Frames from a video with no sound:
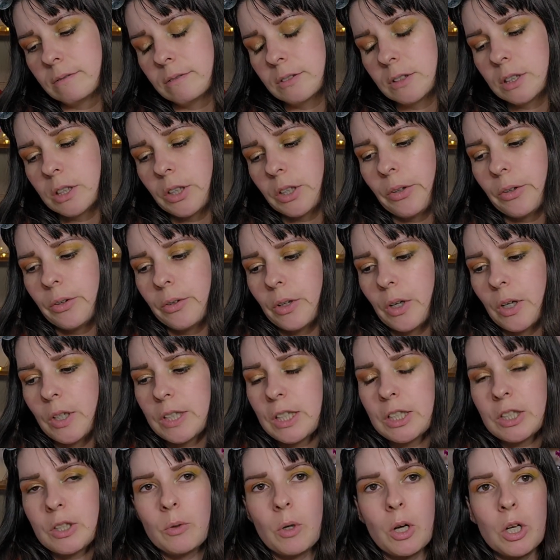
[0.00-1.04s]
Oh, I
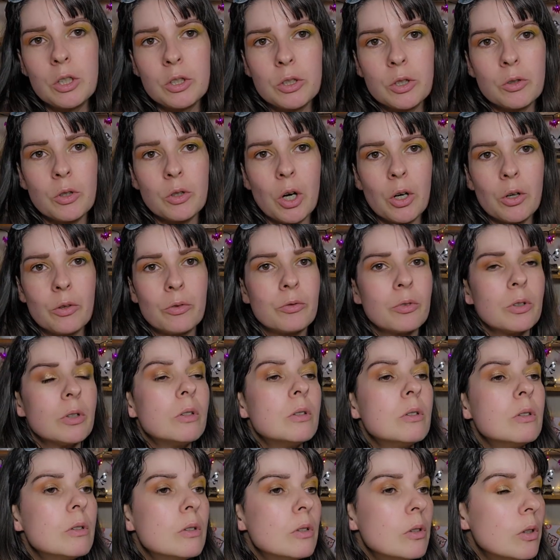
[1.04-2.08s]
didn't do undergrowth.
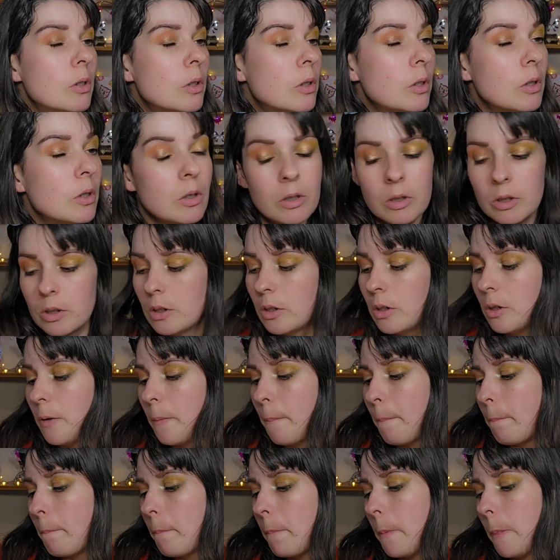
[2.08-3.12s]

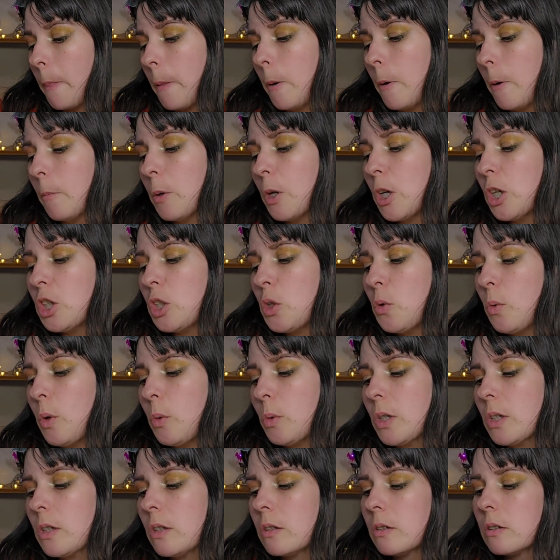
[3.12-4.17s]
Well, we're going to do
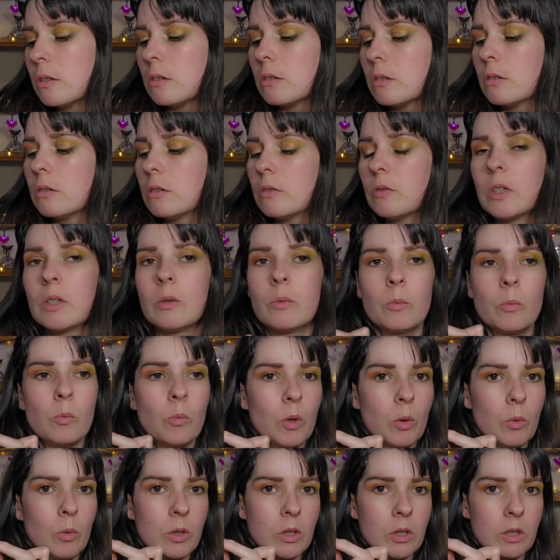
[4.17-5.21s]
wilderness. I think
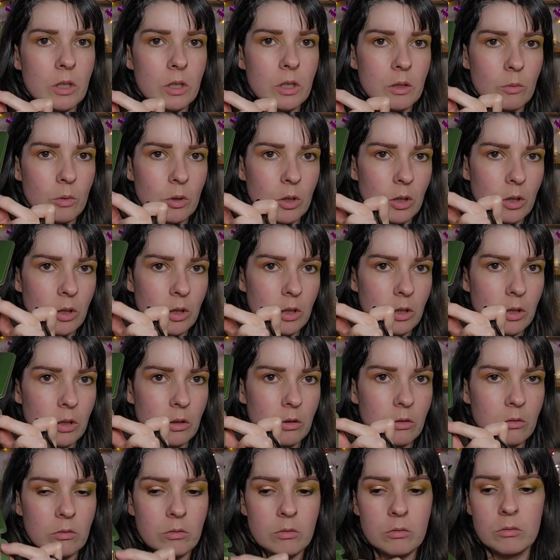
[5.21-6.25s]
wilderness will look
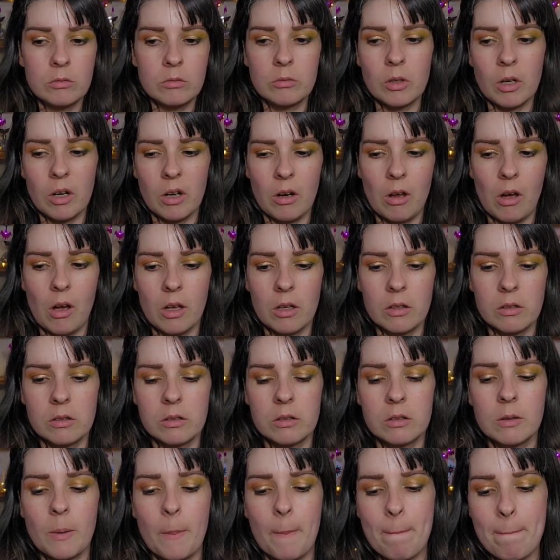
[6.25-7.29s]
nice.
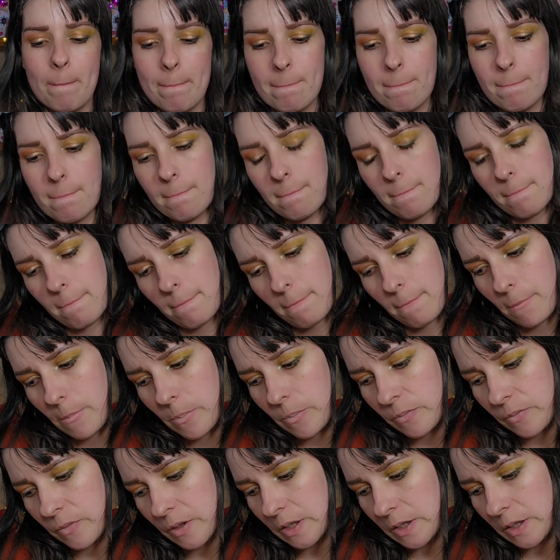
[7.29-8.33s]

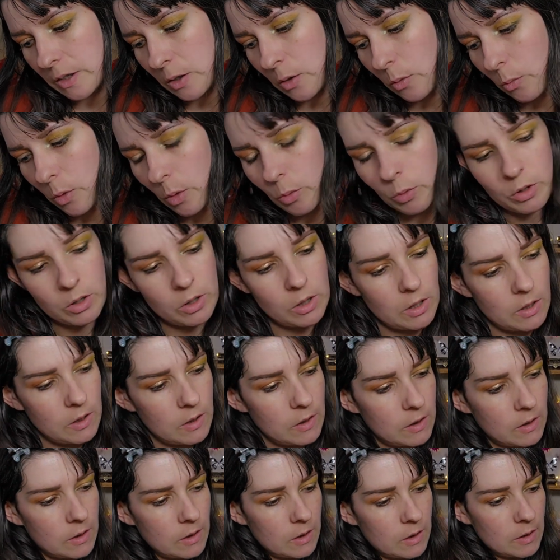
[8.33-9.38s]
Let's do wilderness.
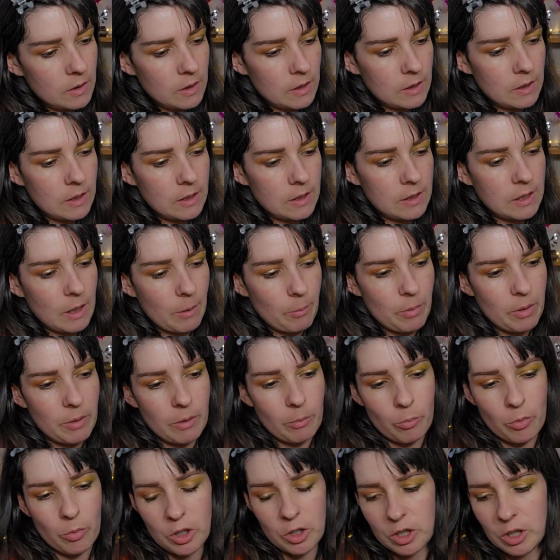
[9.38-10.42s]
Let's just dampen
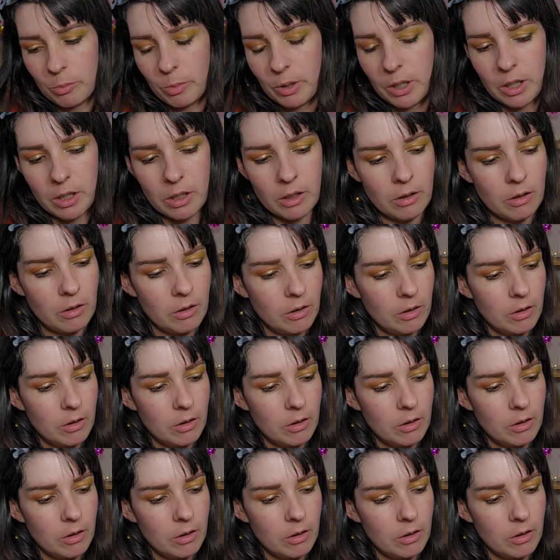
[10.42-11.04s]
the brush a bit.